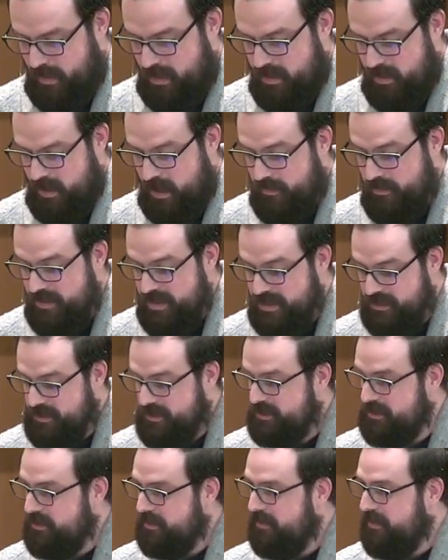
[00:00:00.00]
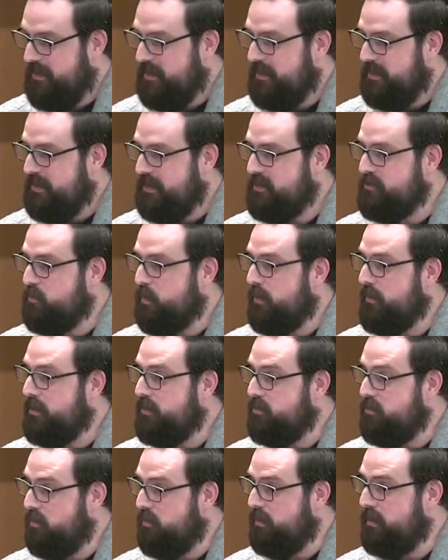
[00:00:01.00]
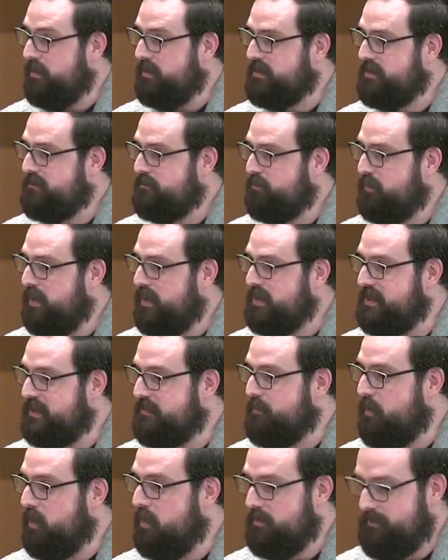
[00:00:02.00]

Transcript: And this is where endurance plays its part.